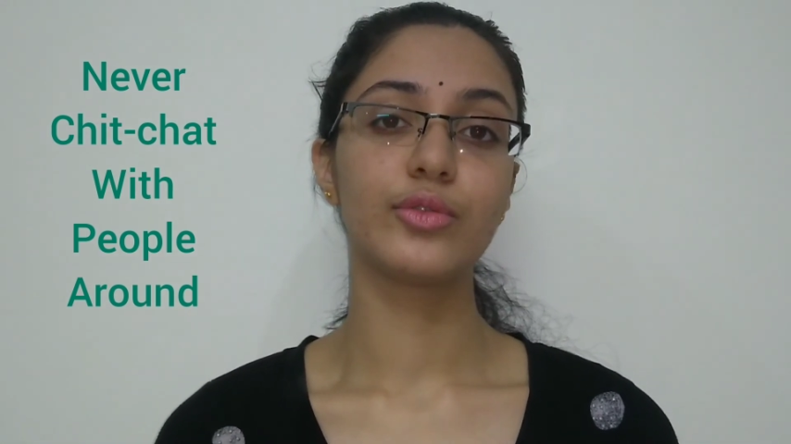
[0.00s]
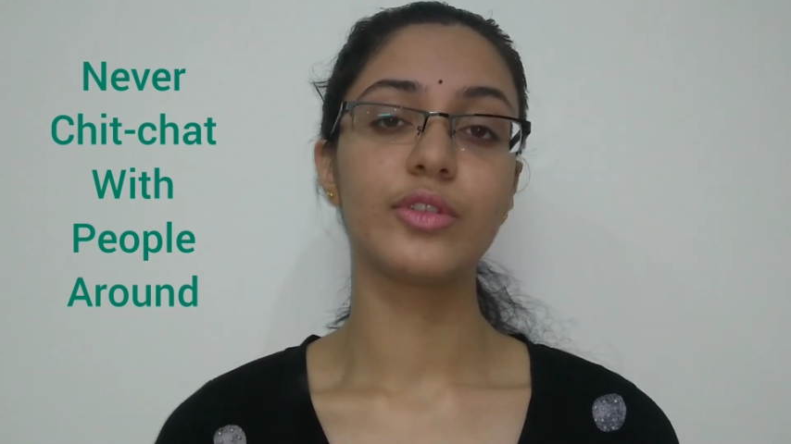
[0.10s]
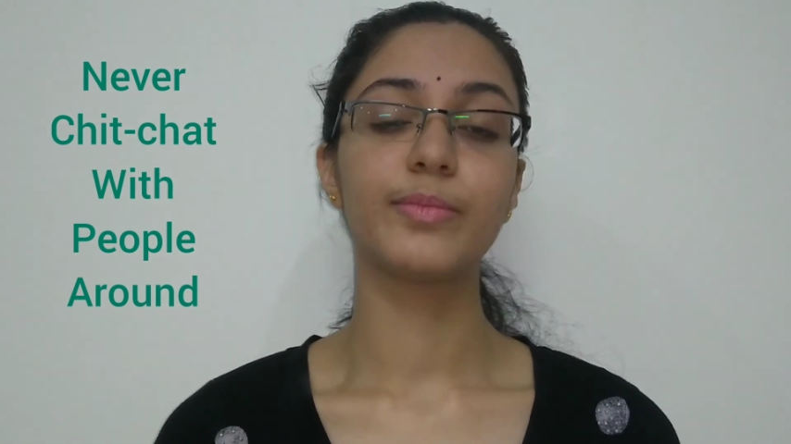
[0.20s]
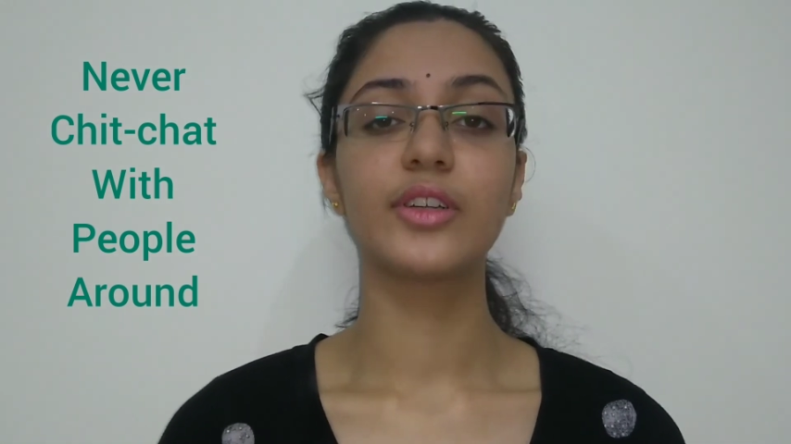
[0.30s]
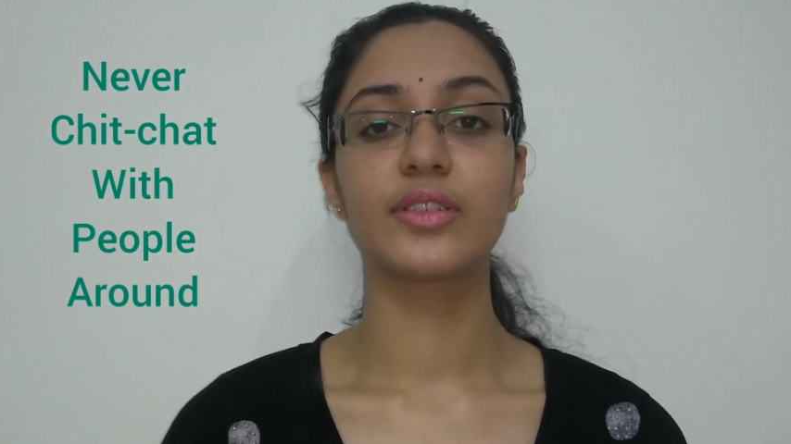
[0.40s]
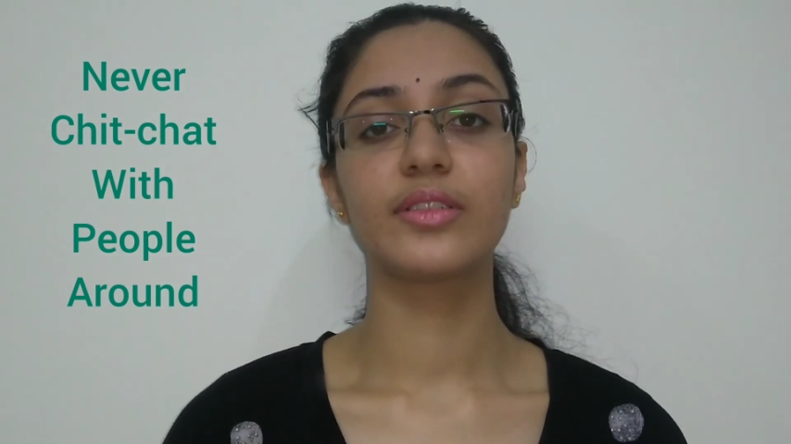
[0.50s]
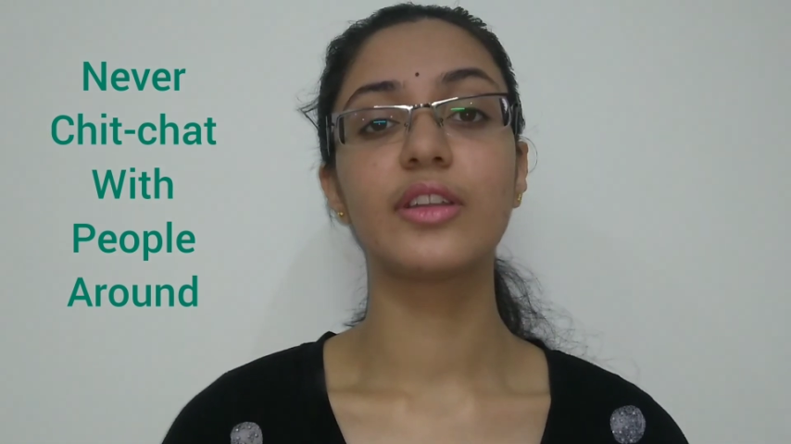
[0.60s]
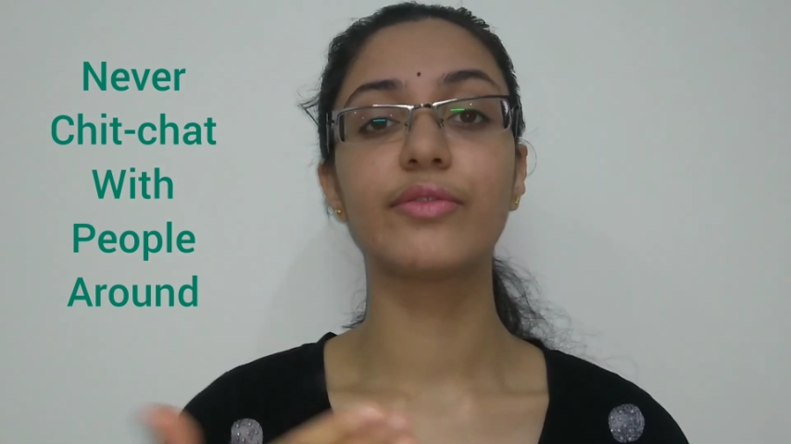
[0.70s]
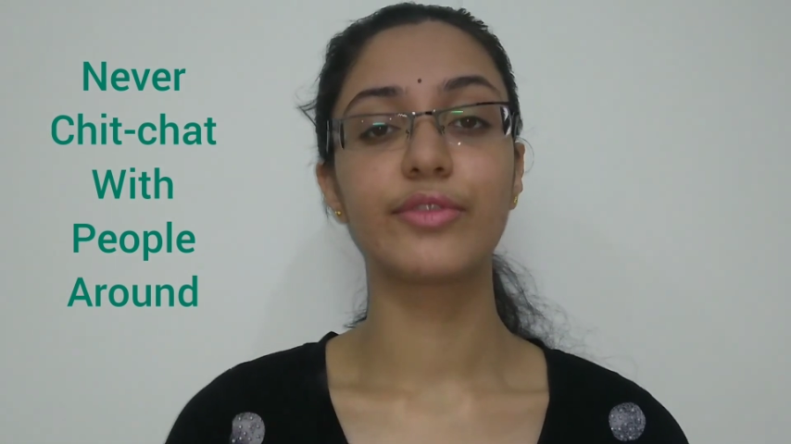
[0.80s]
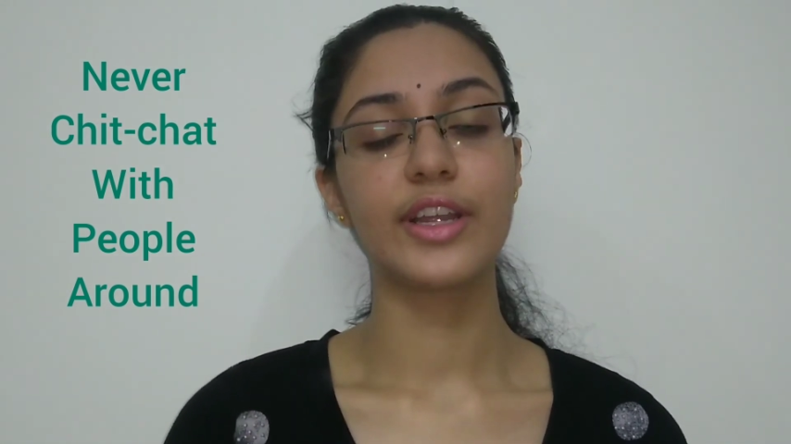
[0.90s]
to the
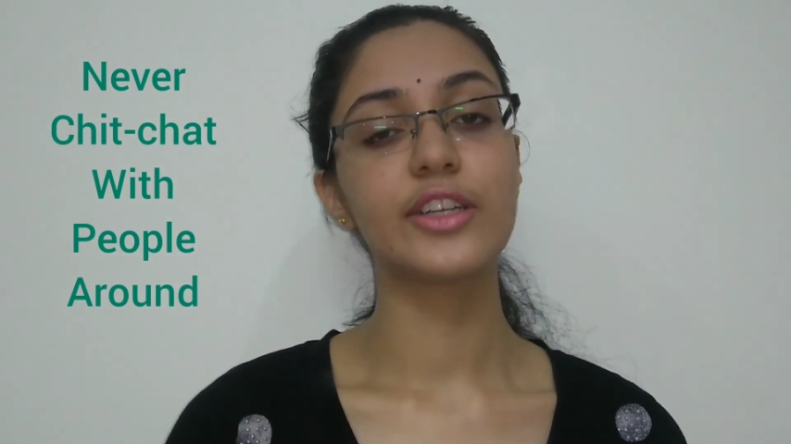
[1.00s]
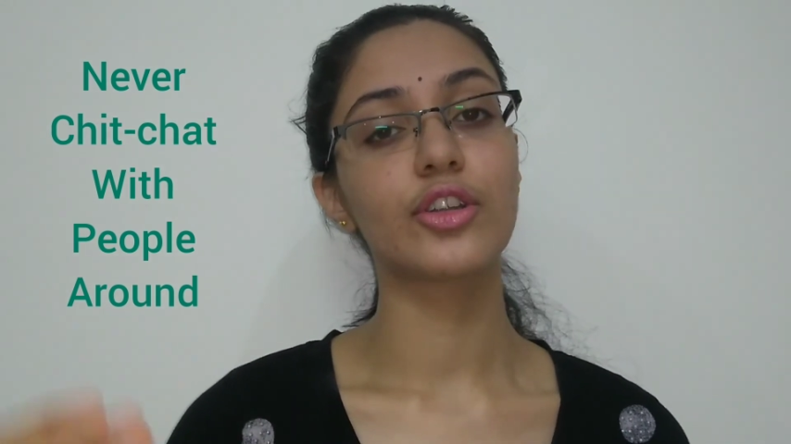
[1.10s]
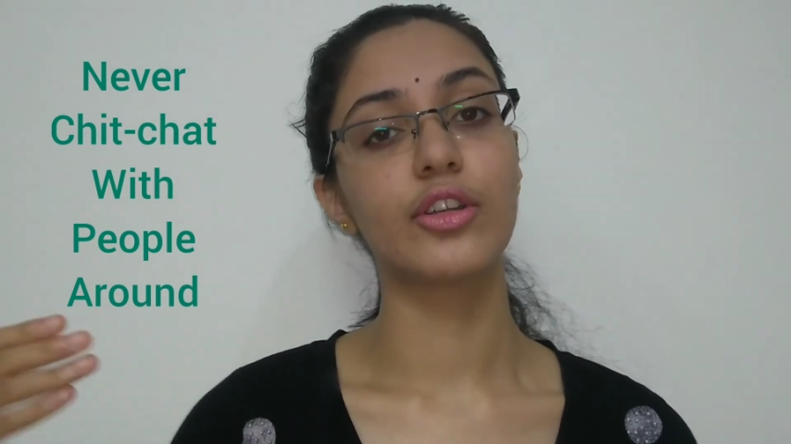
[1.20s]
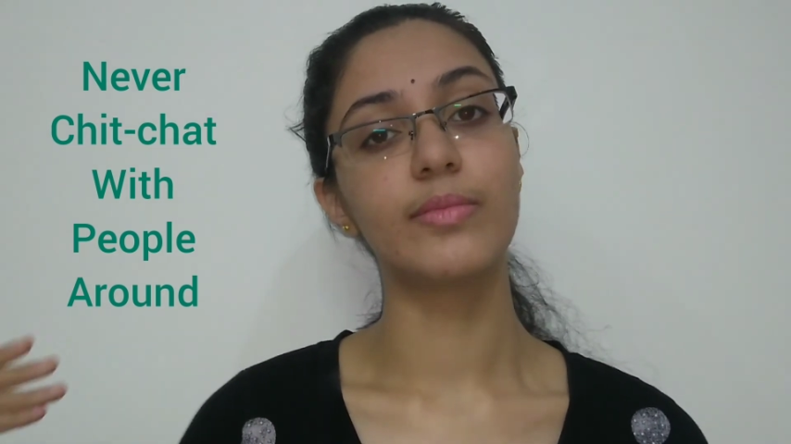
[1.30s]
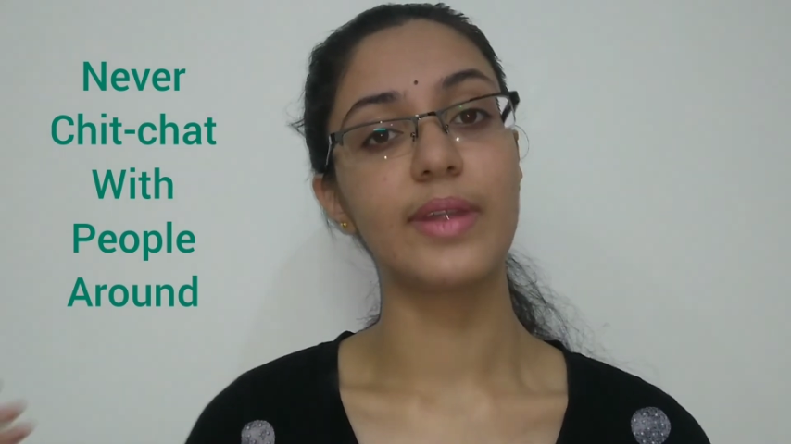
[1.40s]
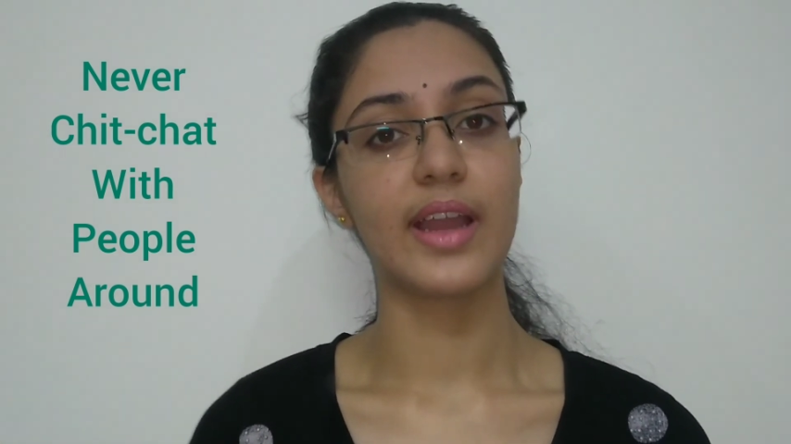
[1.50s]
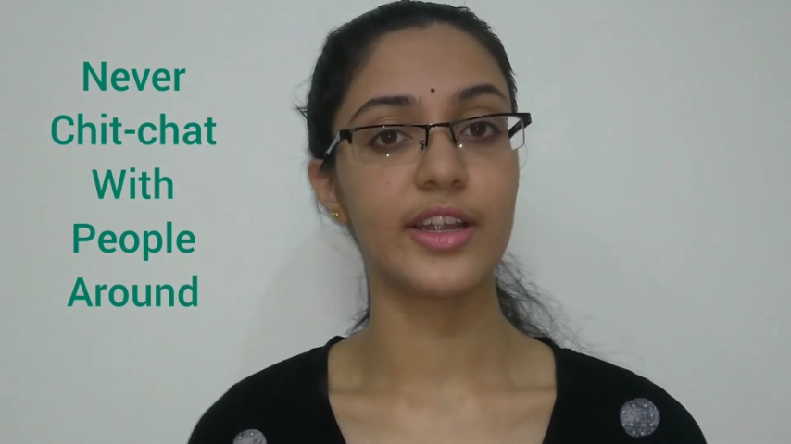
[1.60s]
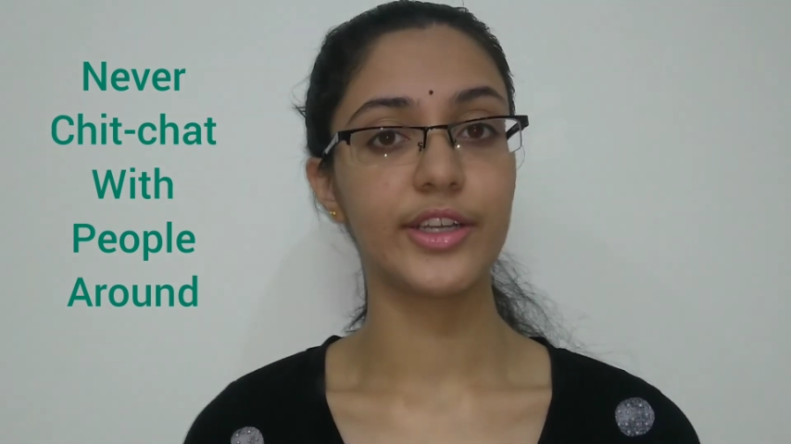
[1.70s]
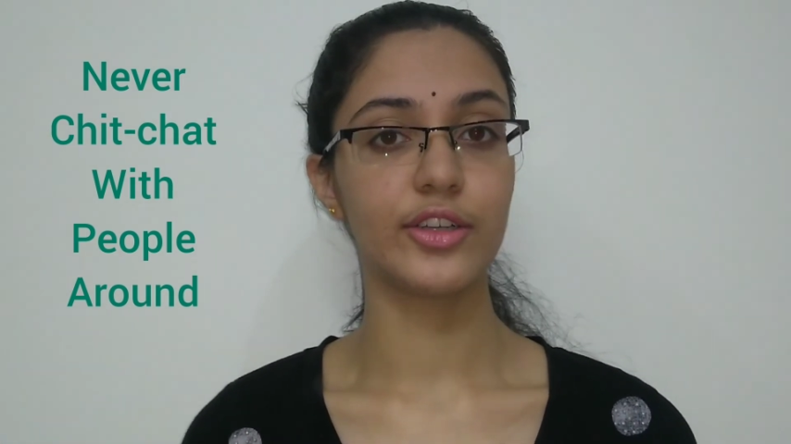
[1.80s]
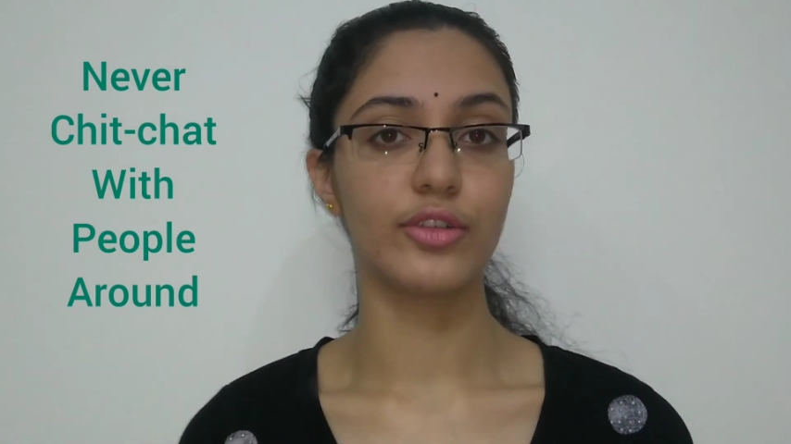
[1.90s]
person in front or
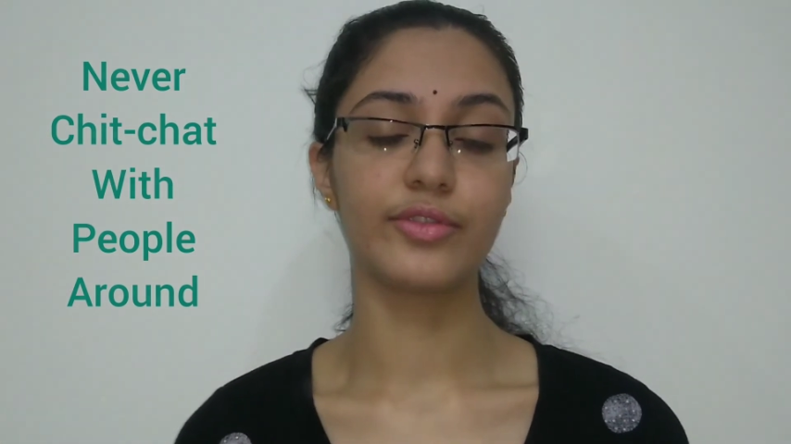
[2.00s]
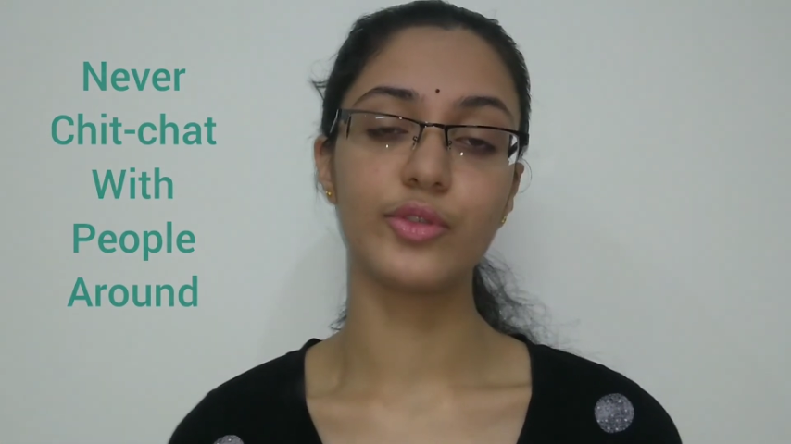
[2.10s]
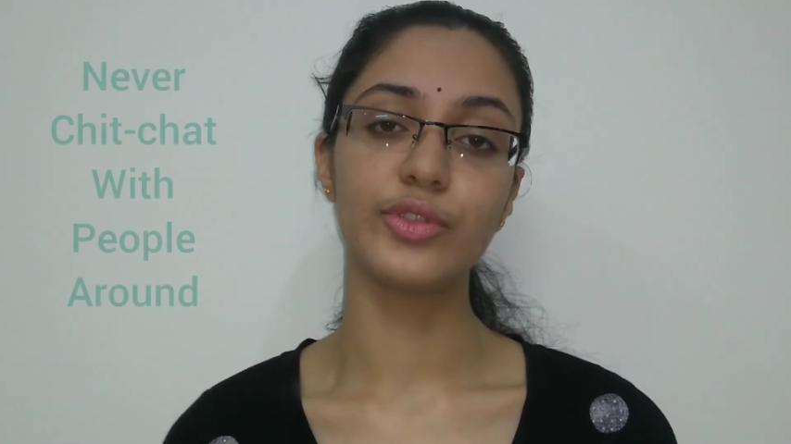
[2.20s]
behind of